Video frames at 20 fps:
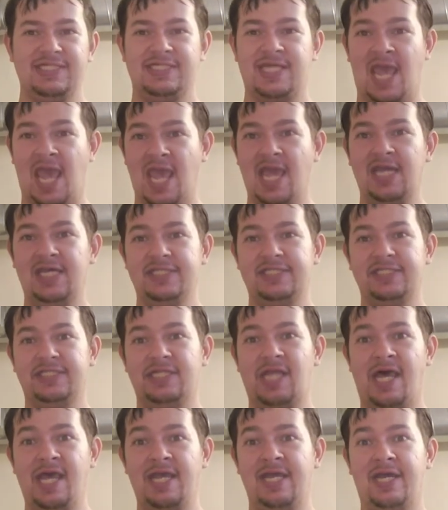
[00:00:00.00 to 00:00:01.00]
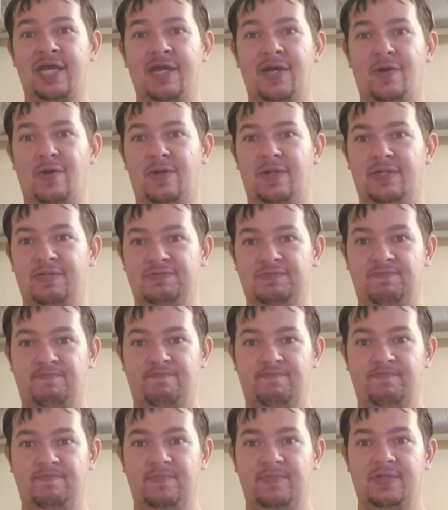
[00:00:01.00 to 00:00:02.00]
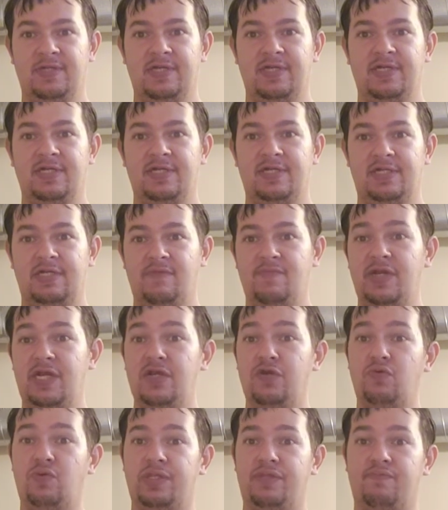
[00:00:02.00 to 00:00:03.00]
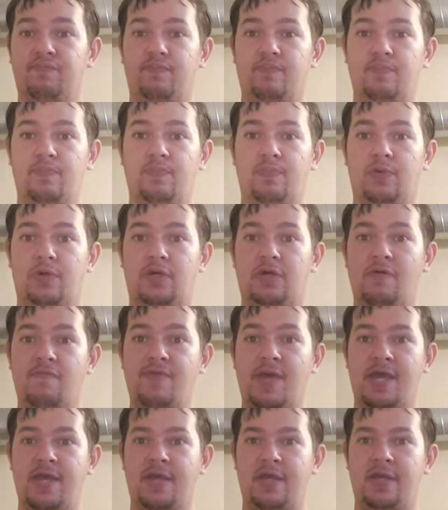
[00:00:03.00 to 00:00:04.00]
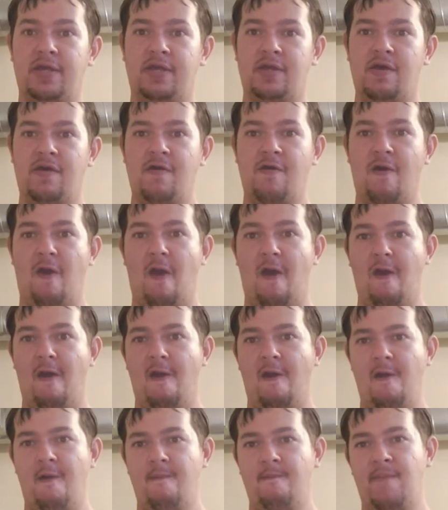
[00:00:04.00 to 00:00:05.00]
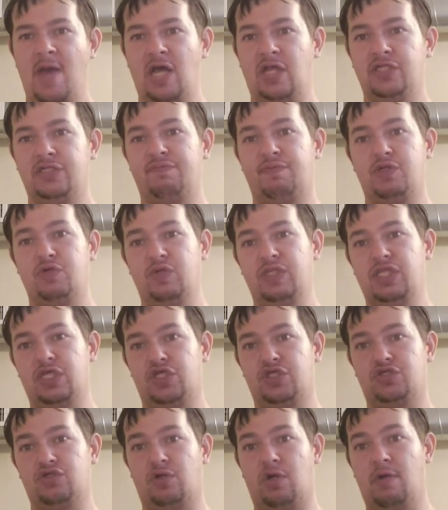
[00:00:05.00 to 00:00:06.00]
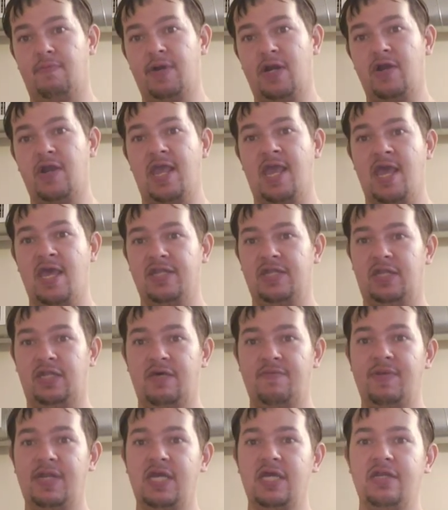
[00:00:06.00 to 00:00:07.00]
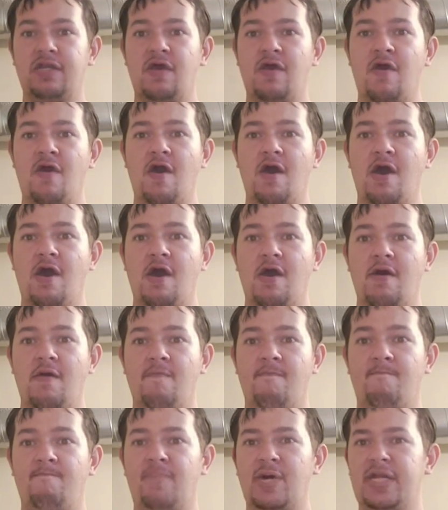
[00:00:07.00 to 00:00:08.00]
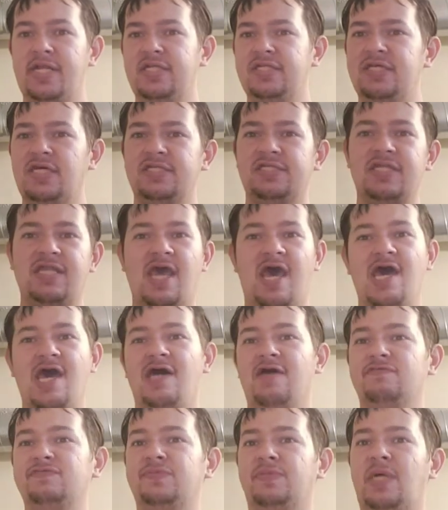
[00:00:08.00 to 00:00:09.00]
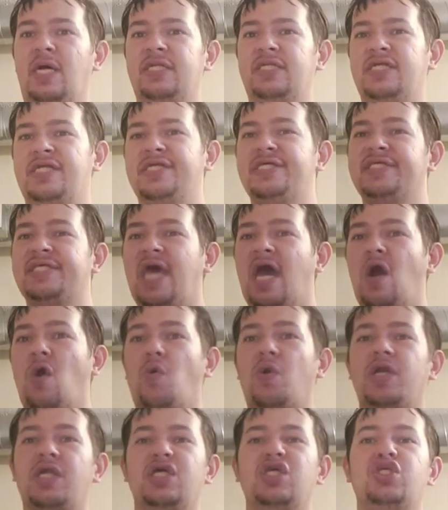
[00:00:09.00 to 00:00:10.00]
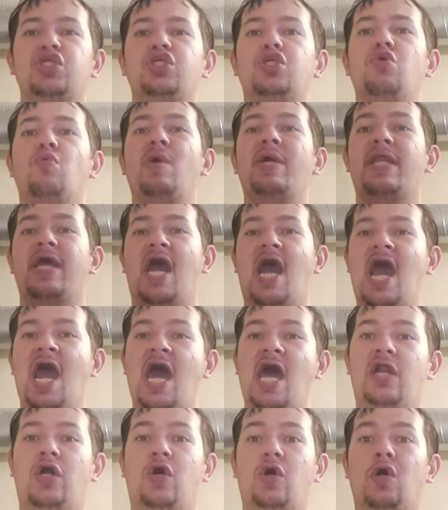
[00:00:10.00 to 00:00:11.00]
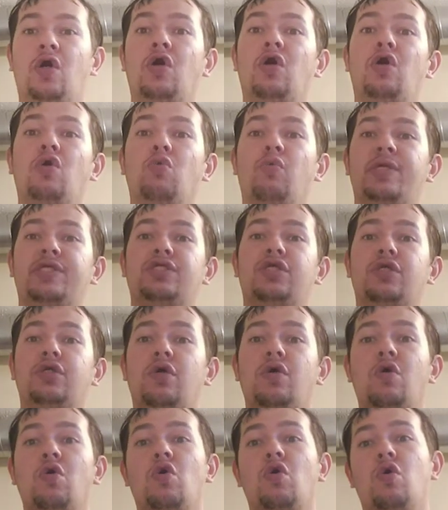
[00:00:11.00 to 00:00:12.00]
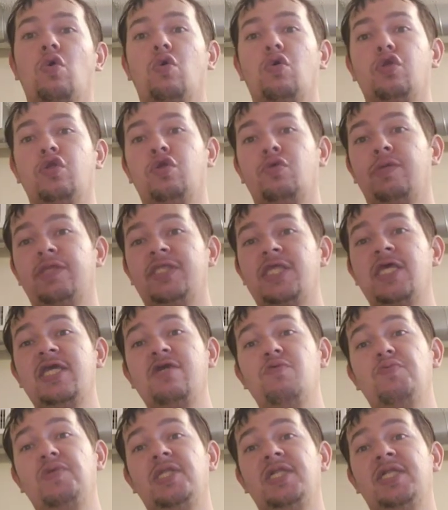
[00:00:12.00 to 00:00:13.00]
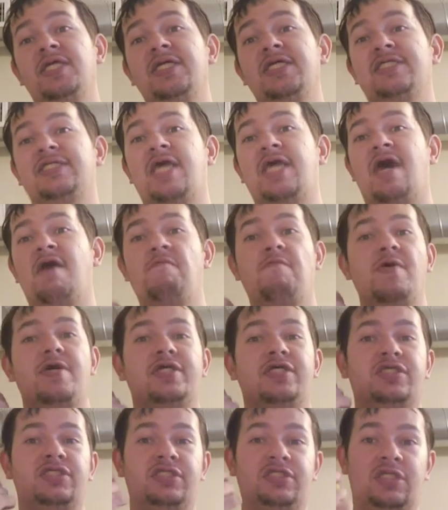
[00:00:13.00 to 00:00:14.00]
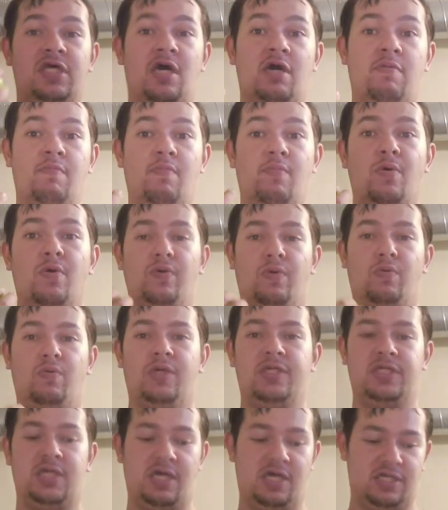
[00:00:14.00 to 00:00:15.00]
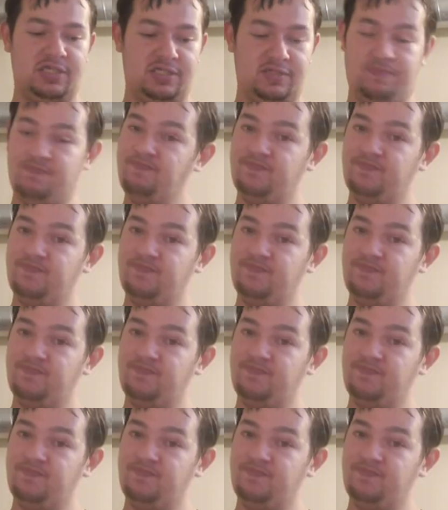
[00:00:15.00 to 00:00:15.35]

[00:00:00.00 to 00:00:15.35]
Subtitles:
taste like lemonade with more of a balance between the strawberry and lemonade, but it doesn't have much sourness to it at all, which you would think it would at least have some, which it has